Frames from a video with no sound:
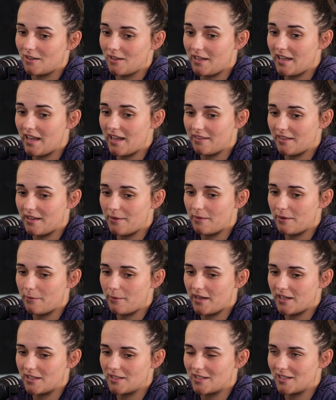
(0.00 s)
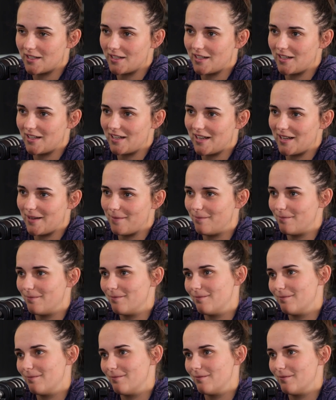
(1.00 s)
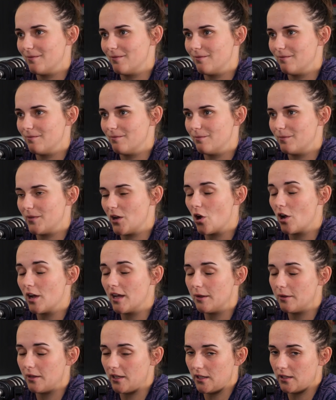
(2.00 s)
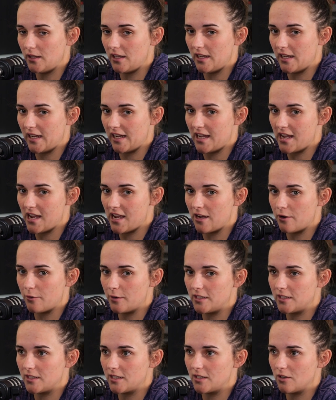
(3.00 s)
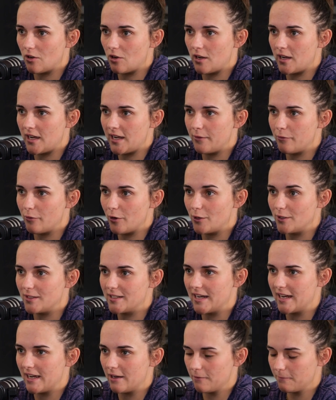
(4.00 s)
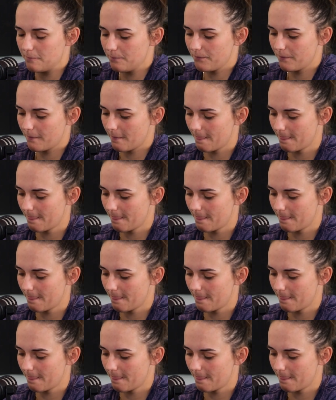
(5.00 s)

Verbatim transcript: then we went into But in that 8 hours, I wrote down